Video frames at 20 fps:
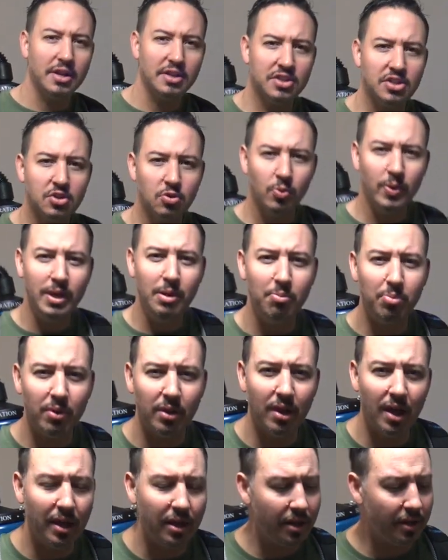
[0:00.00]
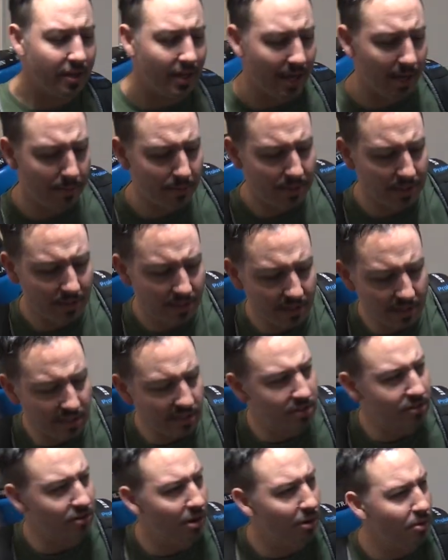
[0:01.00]
to sweep, a lot of times it
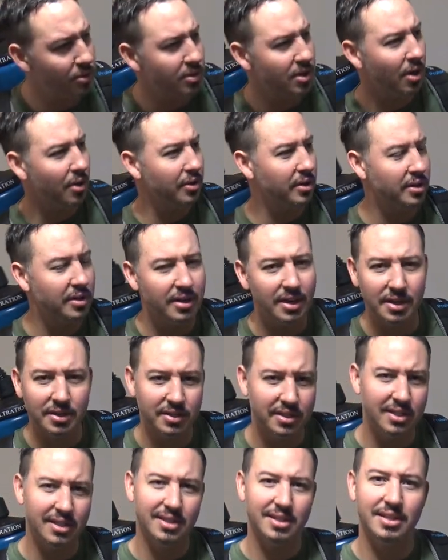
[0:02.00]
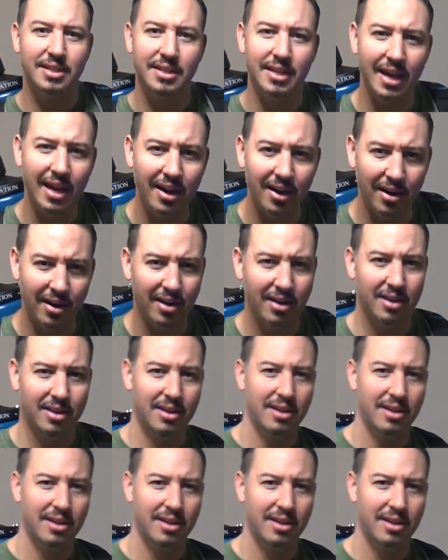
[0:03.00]
just throws all the dust into the air.